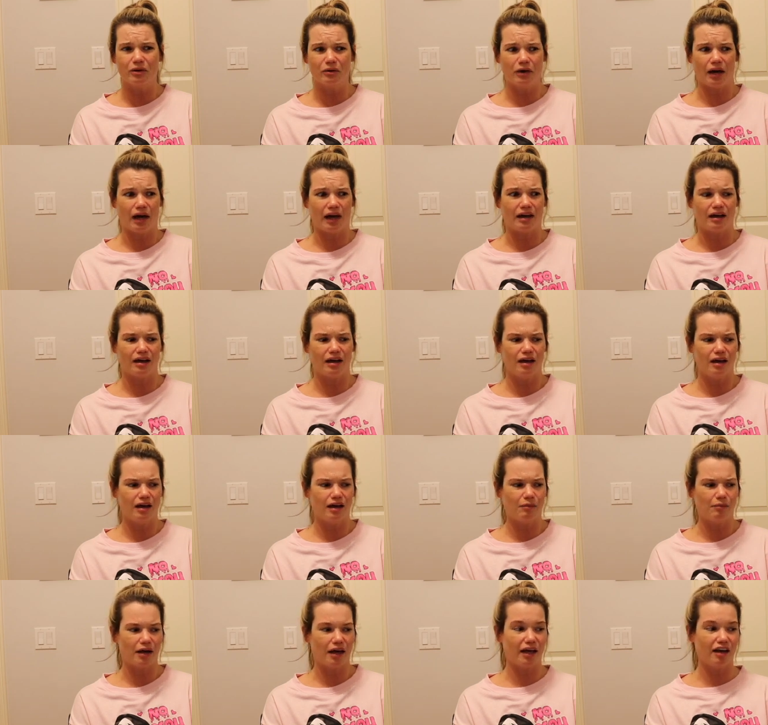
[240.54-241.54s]
Okay,
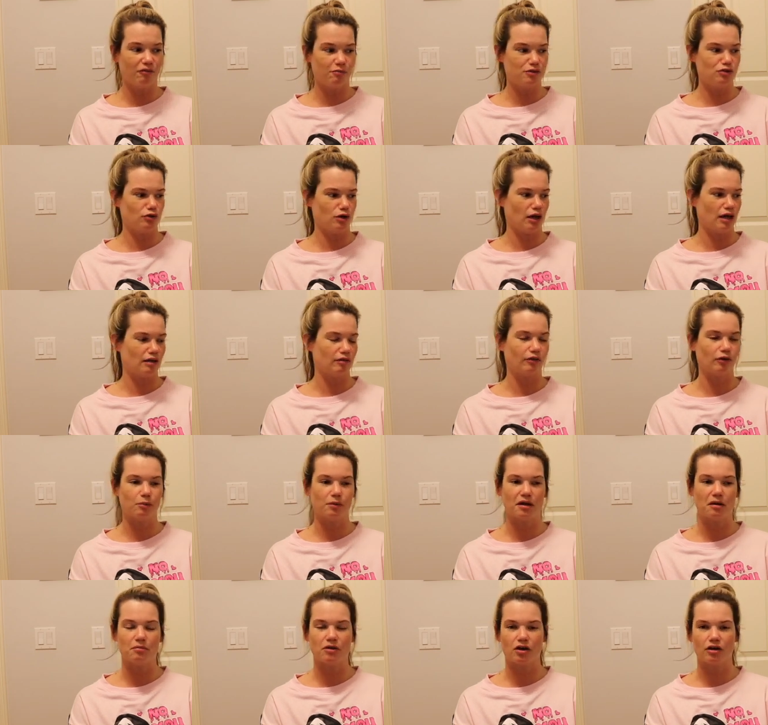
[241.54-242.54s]
I have been drinking a little
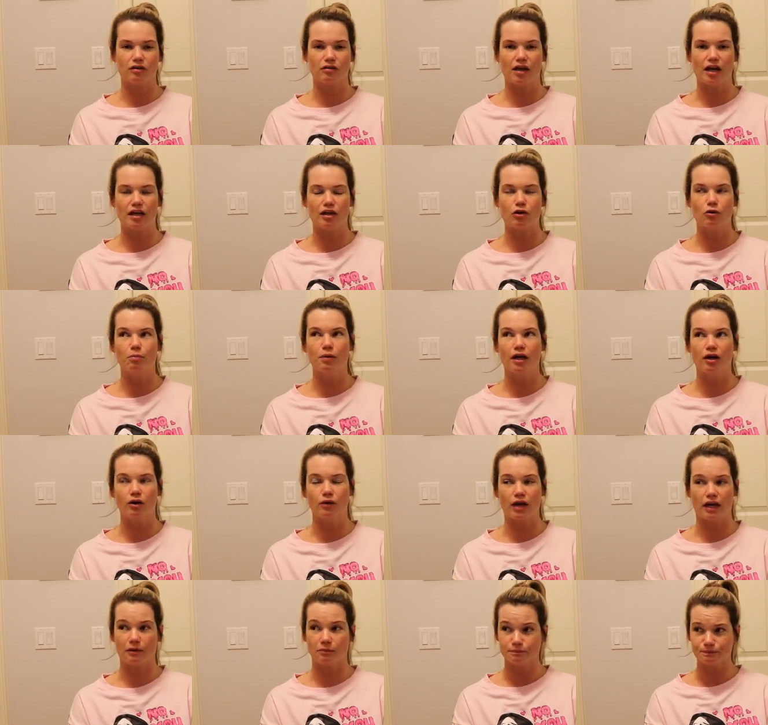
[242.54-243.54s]
bit, I'm not gonna lie to you, but
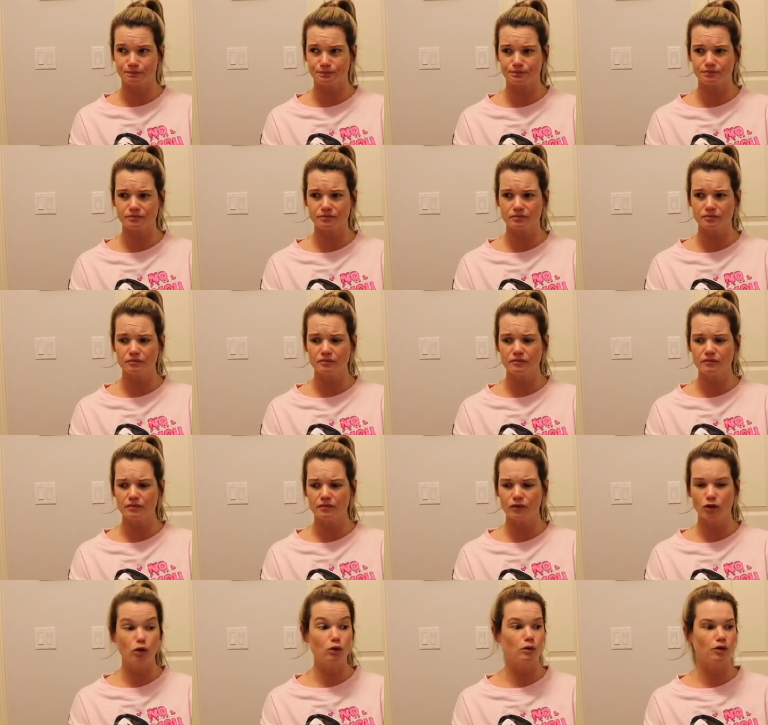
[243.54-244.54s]
okay.
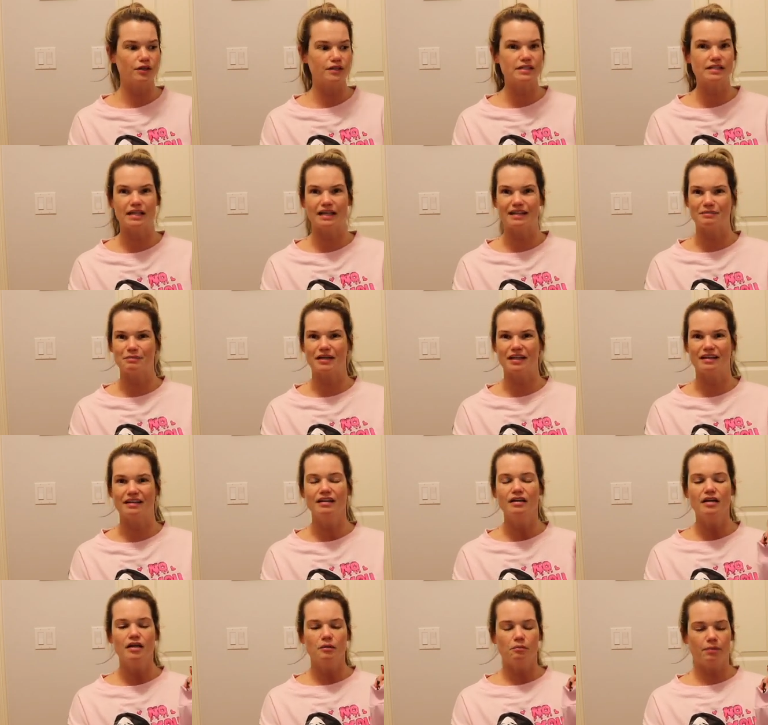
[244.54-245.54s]
Oh, I'll get to that in a minute.
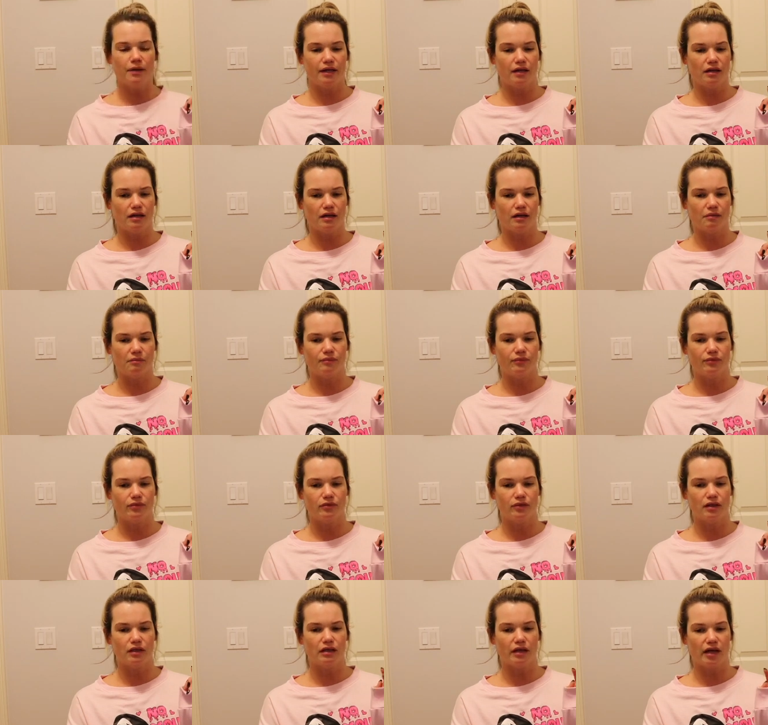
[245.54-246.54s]
But
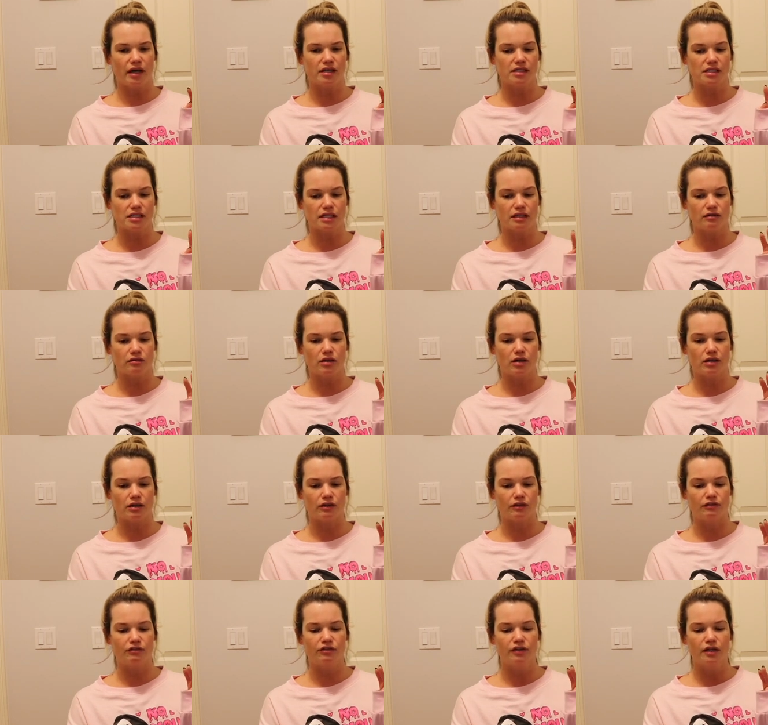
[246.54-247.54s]
he has a lot
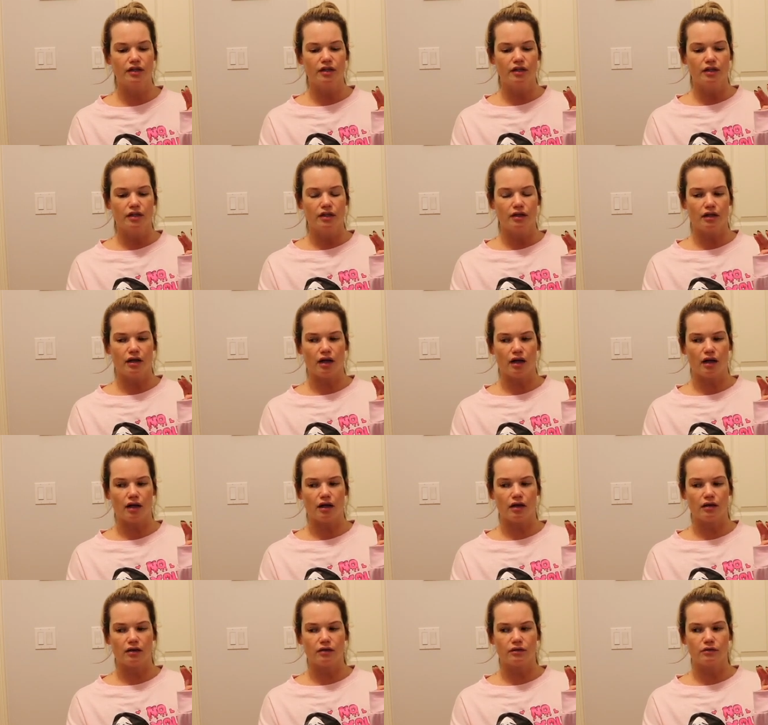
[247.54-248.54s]
of
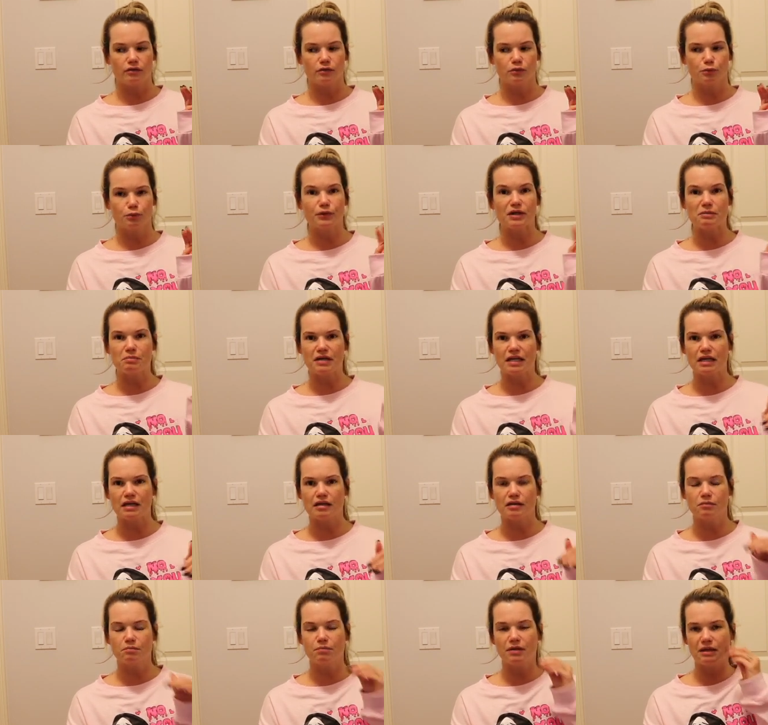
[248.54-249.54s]

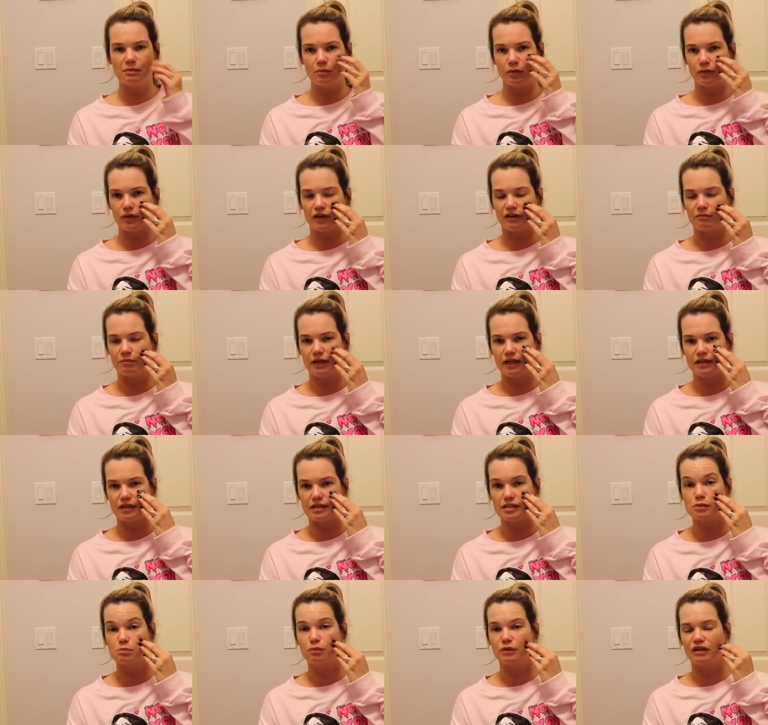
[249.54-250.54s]
repeat people that have been in
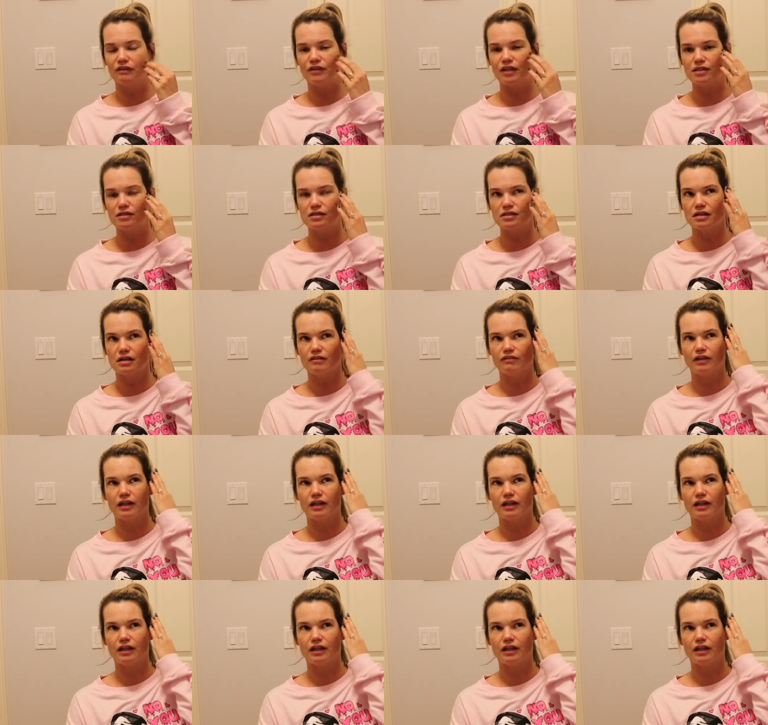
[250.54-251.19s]
his previous stuff.